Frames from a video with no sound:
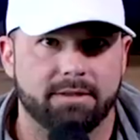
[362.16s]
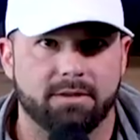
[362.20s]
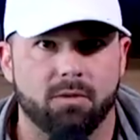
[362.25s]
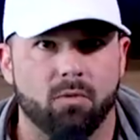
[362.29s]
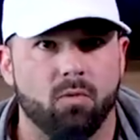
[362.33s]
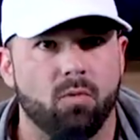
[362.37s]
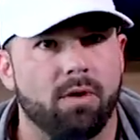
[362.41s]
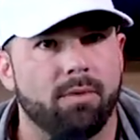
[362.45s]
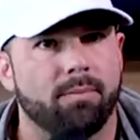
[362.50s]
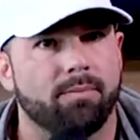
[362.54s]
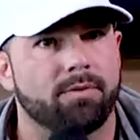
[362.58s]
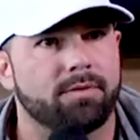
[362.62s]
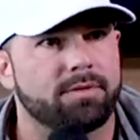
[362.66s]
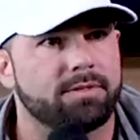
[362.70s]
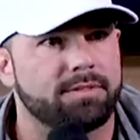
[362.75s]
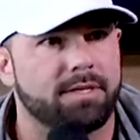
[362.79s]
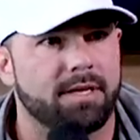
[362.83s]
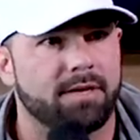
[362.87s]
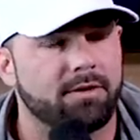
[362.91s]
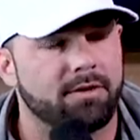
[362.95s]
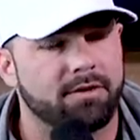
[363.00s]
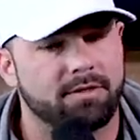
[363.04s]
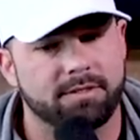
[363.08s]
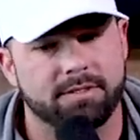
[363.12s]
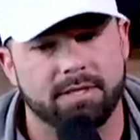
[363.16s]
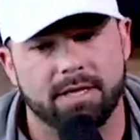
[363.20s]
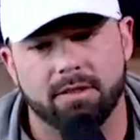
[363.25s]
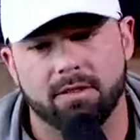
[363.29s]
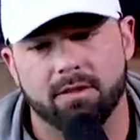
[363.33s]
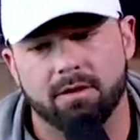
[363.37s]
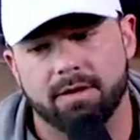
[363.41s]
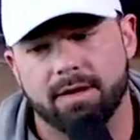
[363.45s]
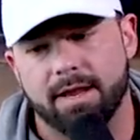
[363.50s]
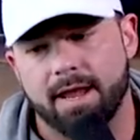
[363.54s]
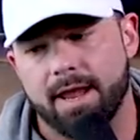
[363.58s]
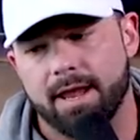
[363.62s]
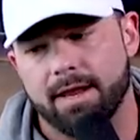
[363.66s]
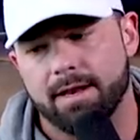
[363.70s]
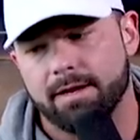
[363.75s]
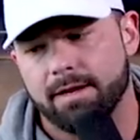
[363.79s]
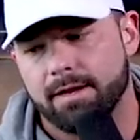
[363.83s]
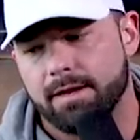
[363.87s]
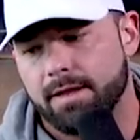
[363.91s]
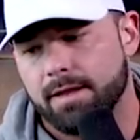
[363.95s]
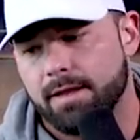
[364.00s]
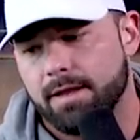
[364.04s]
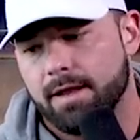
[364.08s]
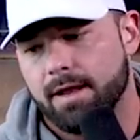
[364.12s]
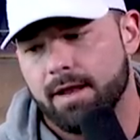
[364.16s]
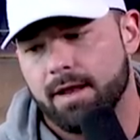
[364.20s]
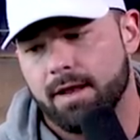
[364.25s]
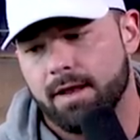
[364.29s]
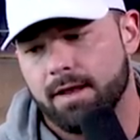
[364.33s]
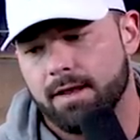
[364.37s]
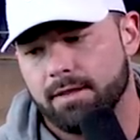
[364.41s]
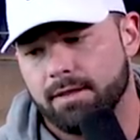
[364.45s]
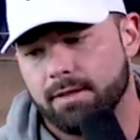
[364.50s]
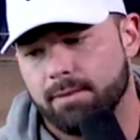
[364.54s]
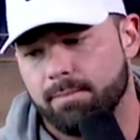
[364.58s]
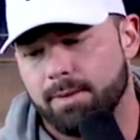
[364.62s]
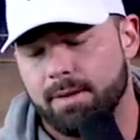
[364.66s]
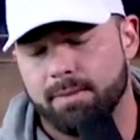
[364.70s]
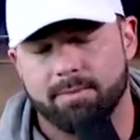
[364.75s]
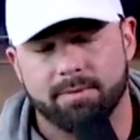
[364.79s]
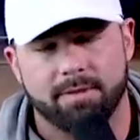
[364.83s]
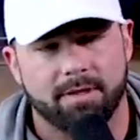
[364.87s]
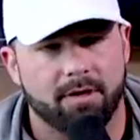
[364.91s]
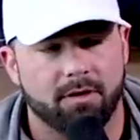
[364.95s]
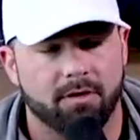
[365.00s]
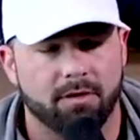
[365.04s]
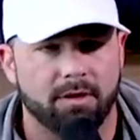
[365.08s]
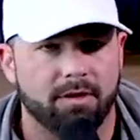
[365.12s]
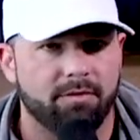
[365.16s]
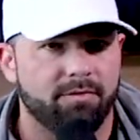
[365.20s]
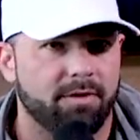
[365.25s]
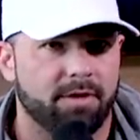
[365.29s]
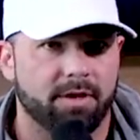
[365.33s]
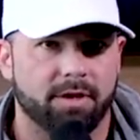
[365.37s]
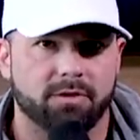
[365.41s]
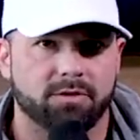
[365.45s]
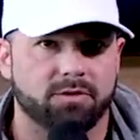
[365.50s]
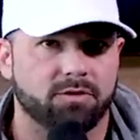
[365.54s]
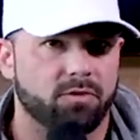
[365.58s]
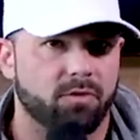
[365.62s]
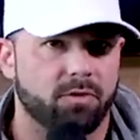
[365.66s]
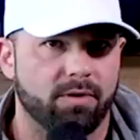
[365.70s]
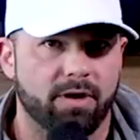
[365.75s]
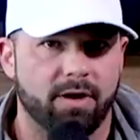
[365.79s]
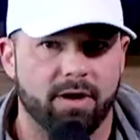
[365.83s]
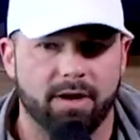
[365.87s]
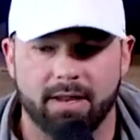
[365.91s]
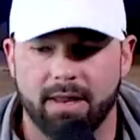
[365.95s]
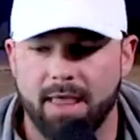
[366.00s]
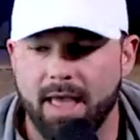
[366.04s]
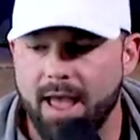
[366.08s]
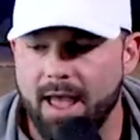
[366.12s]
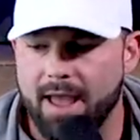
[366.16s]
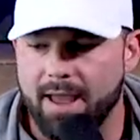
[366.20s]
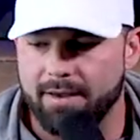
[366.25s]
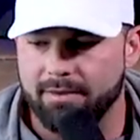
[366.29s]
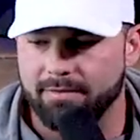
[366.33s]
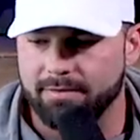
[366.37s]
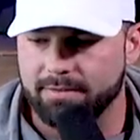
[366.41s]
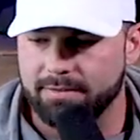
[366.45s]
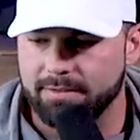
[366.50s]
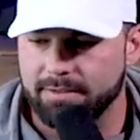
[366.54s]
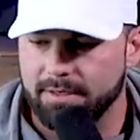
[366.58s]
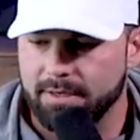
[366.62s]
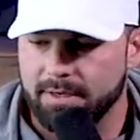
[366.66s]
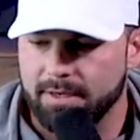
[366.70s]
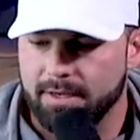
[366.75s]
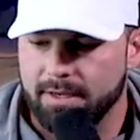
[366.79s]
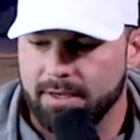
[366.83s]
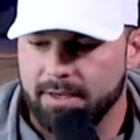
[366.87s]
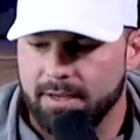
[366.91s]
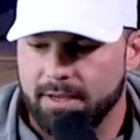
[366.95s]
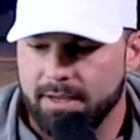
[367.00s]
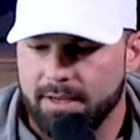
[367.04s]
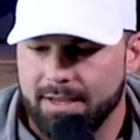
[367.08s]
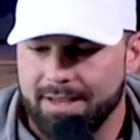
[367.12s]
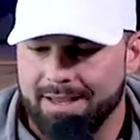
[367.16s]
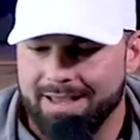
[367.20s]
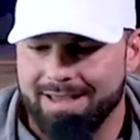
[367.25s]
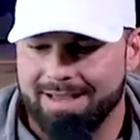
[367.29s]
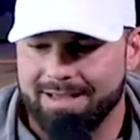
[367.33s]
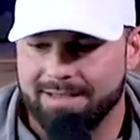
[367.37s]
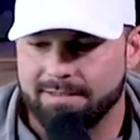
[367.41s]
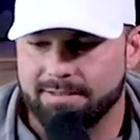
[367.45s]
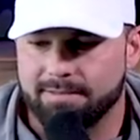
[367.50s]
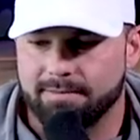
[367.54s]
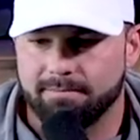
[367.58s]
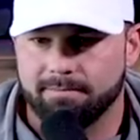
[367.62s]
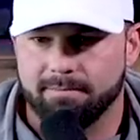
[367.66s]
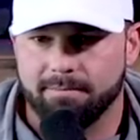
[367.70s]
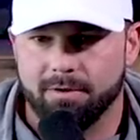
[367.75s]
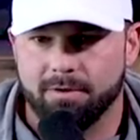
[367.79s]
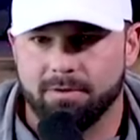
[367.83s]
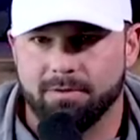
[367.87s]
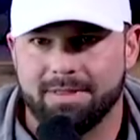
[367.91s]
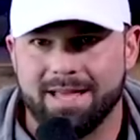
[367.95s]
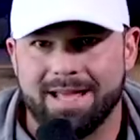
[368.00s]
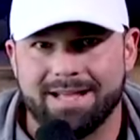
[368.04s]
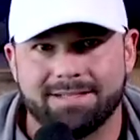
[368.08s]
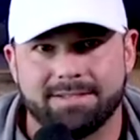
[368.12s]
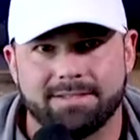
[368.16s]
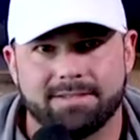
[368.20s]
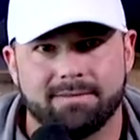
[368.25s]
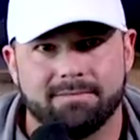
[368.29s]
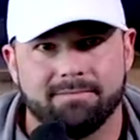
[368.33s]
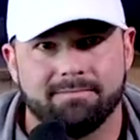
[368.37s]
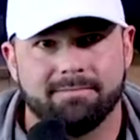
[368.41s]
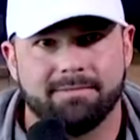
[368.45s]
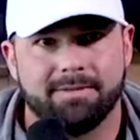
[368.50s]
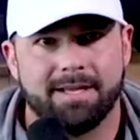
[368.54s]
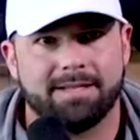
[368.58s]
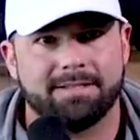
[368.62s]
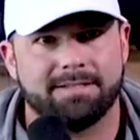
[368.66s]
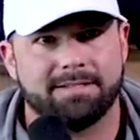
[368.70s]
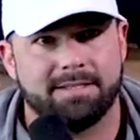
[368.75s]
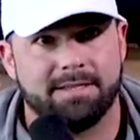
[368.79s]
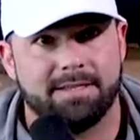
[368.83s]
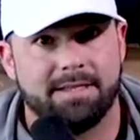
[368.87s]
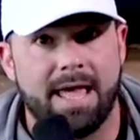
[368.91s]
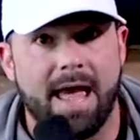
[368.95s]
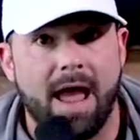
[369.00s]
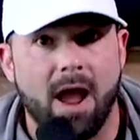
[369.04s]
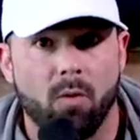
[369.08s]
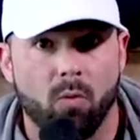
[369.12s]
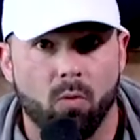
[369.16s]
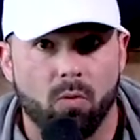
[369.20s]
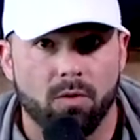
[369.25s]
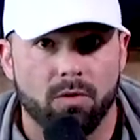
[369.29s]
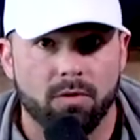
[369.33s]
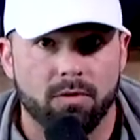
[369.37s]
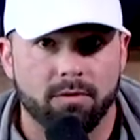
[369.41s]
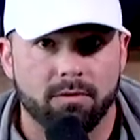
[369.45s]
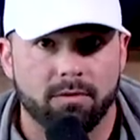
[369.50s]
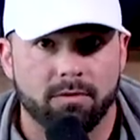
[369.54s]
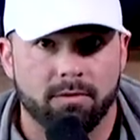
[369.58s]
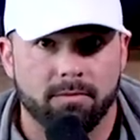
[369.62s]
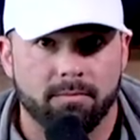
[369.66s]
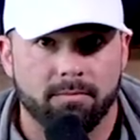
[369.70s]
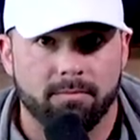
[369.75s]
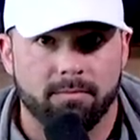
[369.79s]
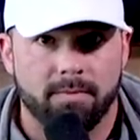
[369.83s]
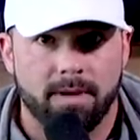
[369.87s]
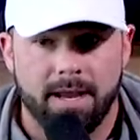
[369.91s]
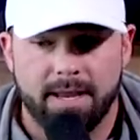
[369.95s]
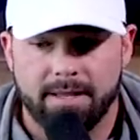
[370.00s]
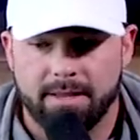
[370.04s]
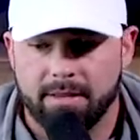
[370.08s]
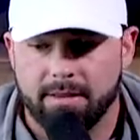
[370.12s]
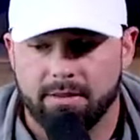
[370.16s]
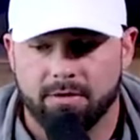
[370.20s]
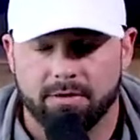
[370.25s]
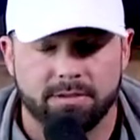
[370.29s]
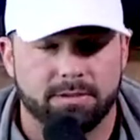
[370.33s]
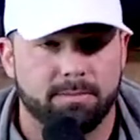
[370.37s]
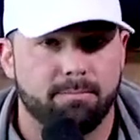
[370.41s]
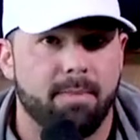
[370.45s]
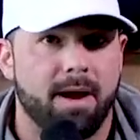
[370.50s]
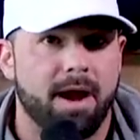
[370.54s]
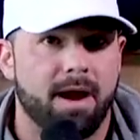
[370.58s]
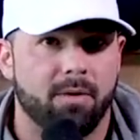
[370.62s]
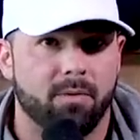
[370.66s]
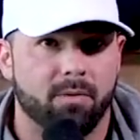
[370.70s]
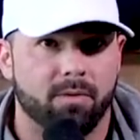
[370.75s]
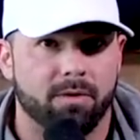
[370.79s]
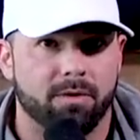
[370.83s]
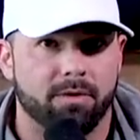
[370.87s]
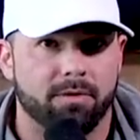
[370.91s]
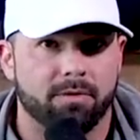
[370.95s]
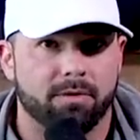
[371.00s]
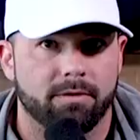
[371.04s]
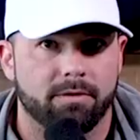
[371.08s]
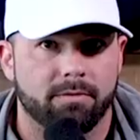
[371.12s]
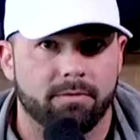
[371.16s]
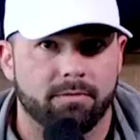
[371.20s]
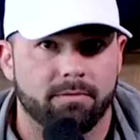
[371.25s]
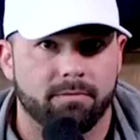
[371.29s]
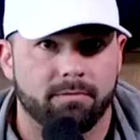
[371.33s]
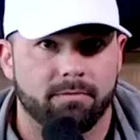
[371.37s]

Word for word: at the one percenters, they look at uh, the people that are living extraordinary lives as you know that's that's that world, and then there's my world,